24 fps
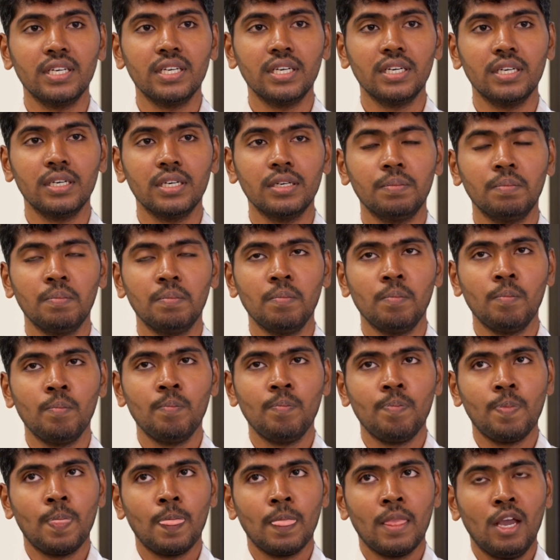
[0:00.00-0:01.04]
the
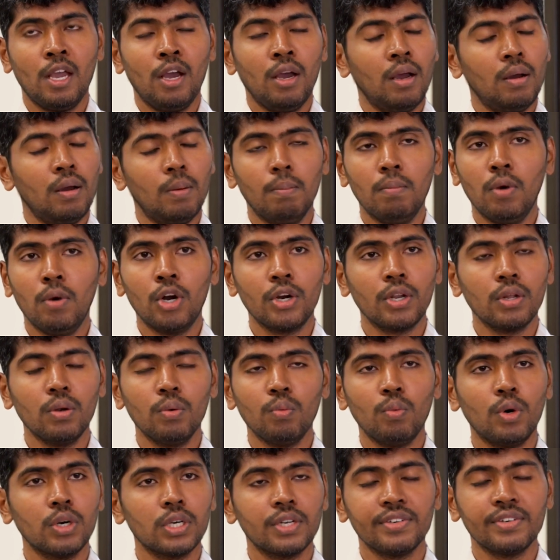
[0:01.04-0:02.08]
model,
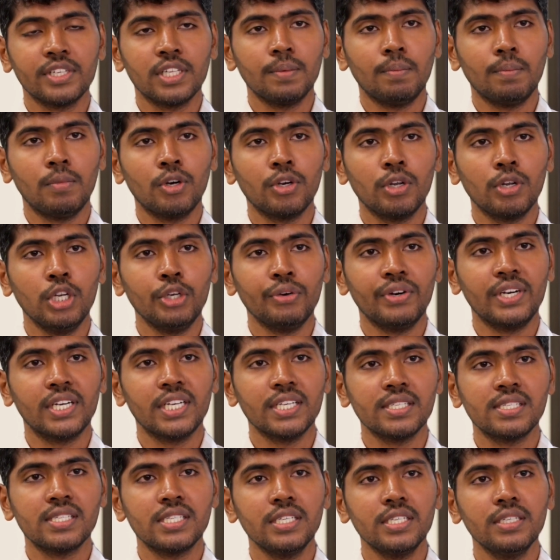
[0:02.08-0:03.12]
whatever the model you are
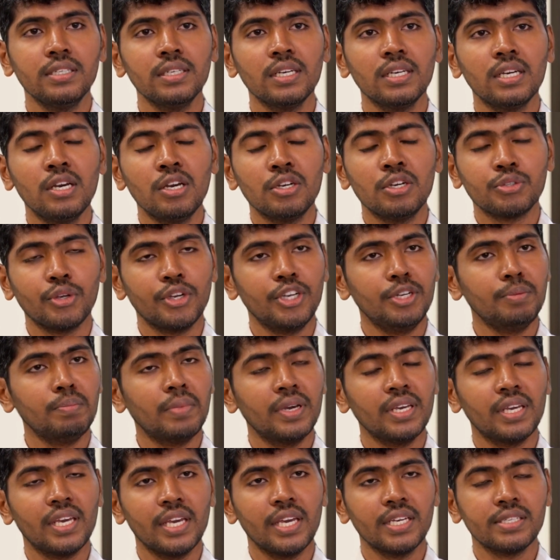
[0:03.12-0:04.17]
testing so in
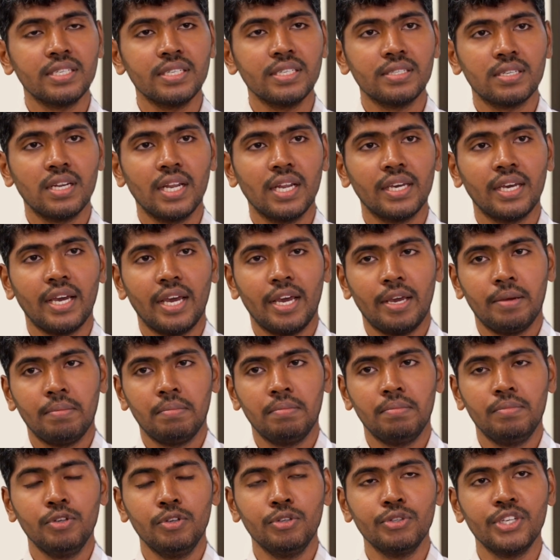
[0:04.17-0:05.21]
my case, it's like I
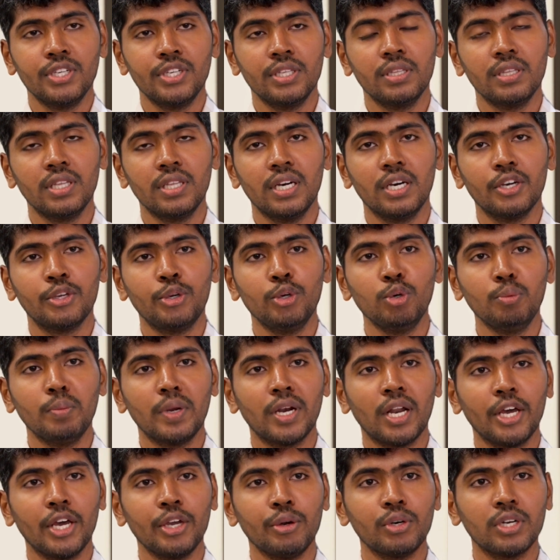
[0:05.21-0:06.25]
am using the
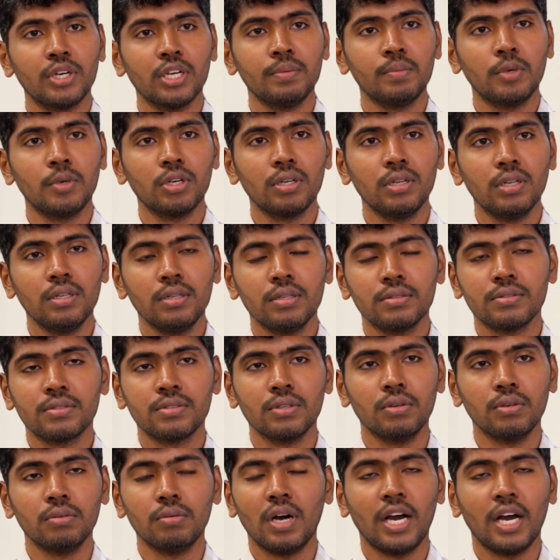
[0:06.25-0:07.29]
human aorta model.
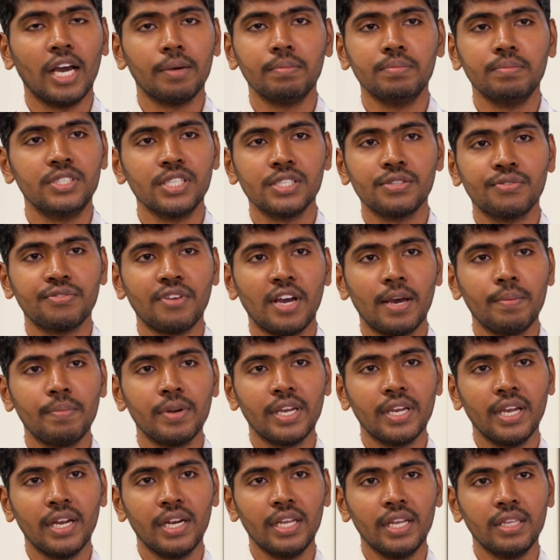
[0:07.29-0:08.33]
So I am just
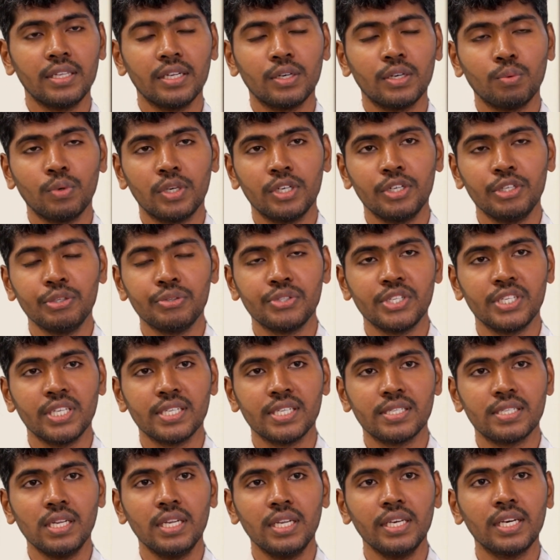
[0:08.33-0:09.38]
fabricating that one using a
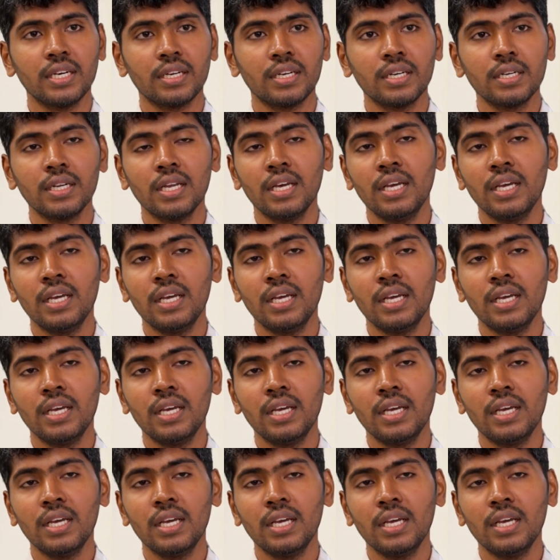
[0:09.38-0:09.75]
silicon